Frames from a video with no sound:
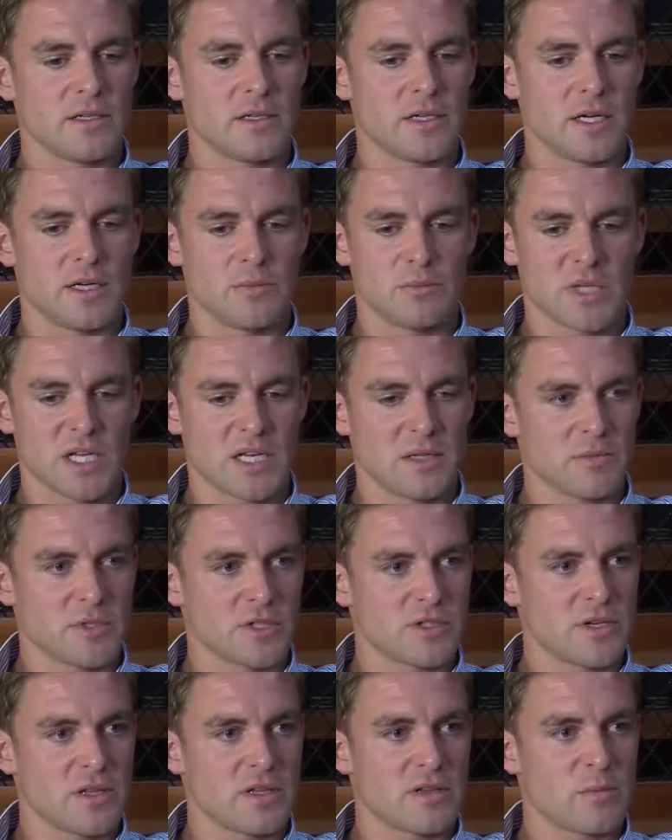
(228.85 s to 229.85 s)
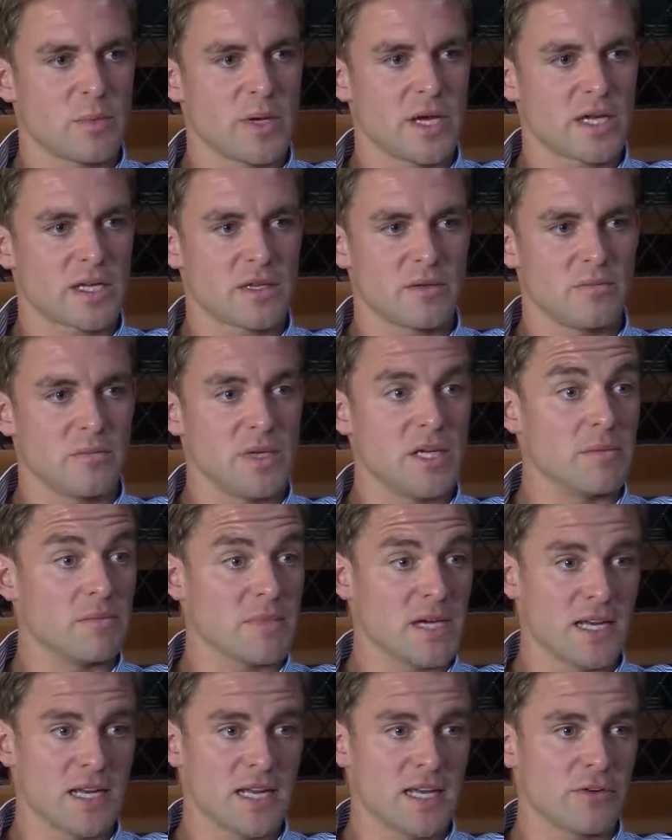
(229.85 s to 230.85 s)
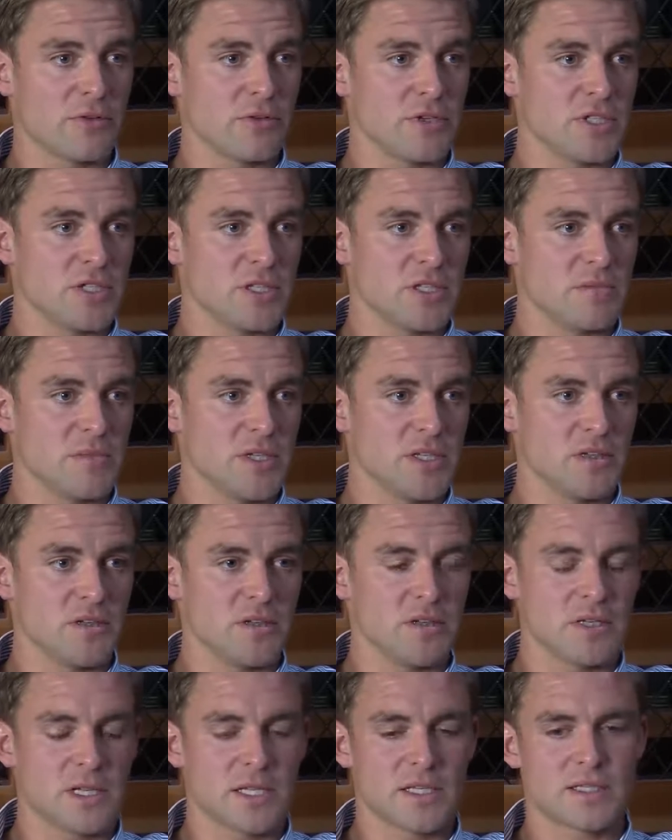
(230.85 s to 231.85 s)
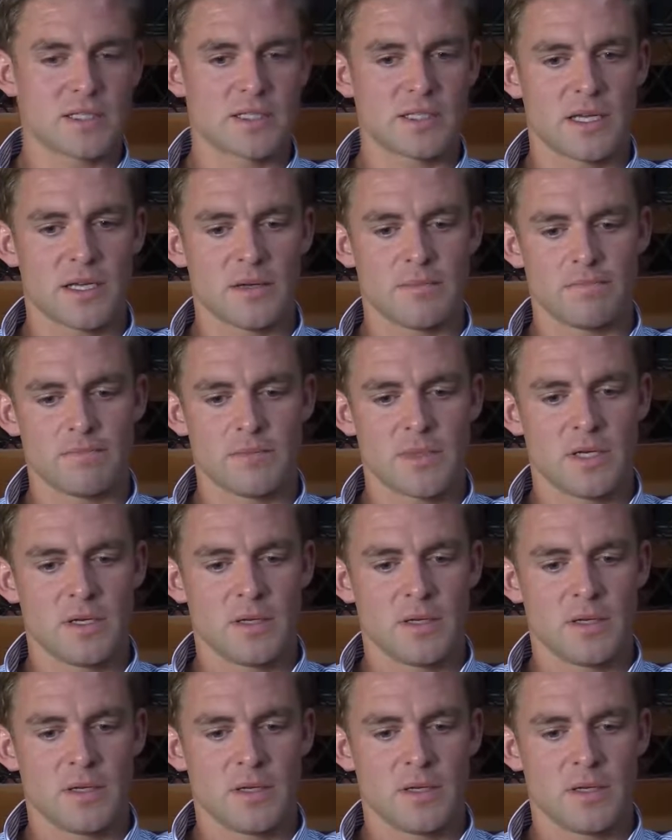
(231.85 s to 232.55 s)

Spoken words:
I'm getting my strength back. Me and Matt Langridge in the middle. That's some